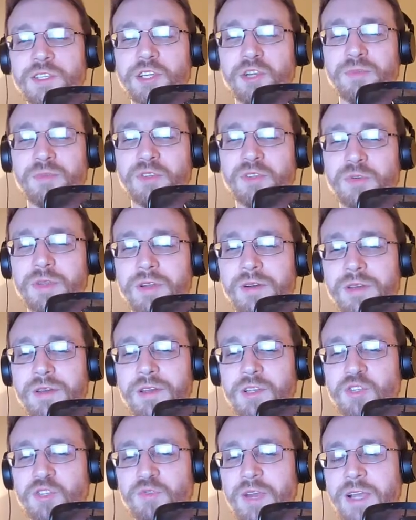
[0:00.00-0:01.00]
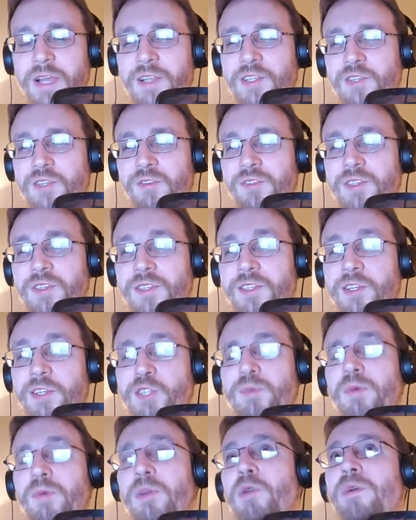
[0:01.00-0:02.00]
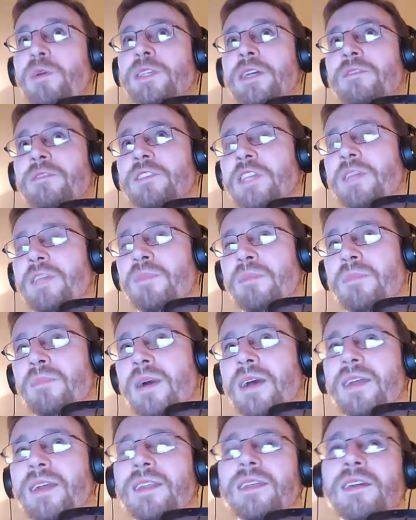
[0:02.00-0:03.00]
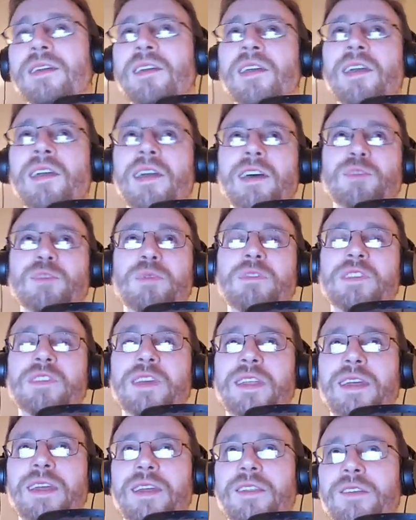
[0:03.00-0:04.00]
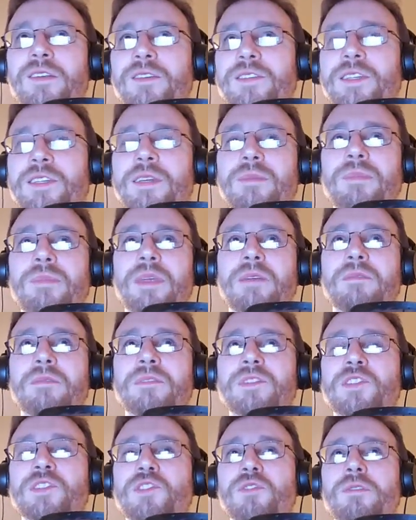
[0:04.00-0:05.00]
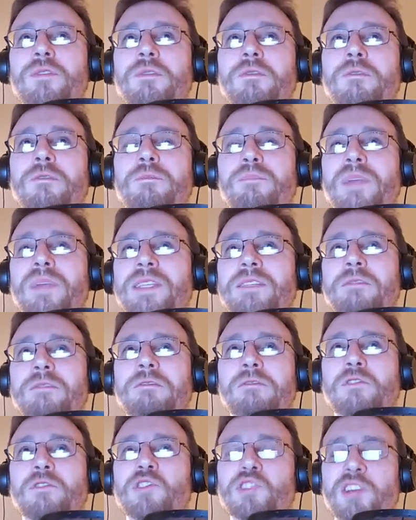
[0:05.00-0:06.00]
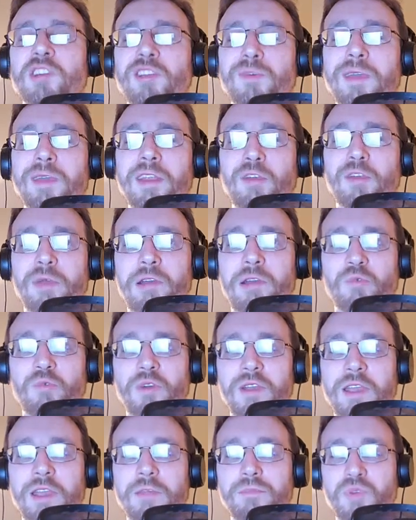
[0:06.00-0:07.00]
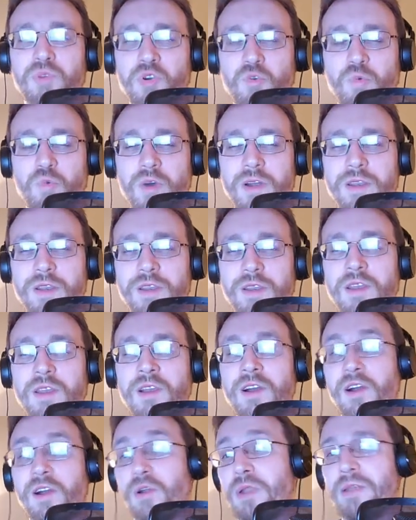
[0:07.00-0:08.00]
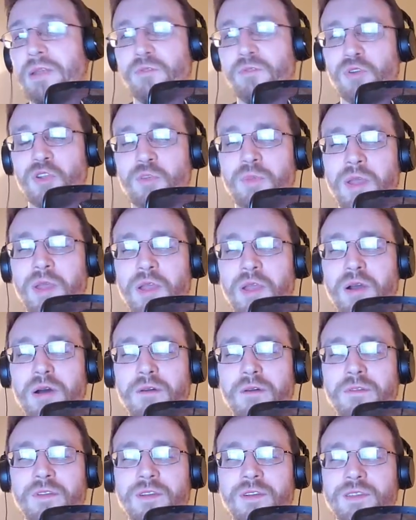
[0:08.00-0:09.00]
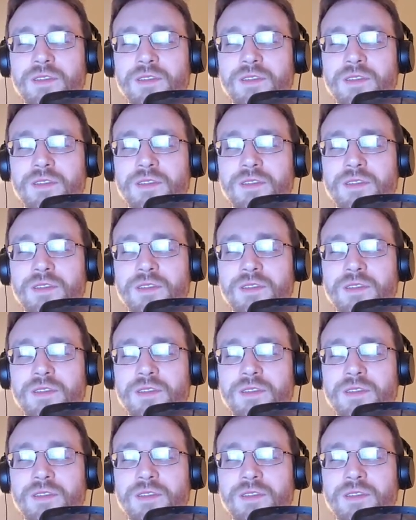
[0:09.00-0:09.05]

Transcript: between Arya and Dragon Skulls and such, but we always have to keep in mind, as we've said ad nauseum, that certain bits of foreshadowing and groundwork in book 1 are never going to pay off because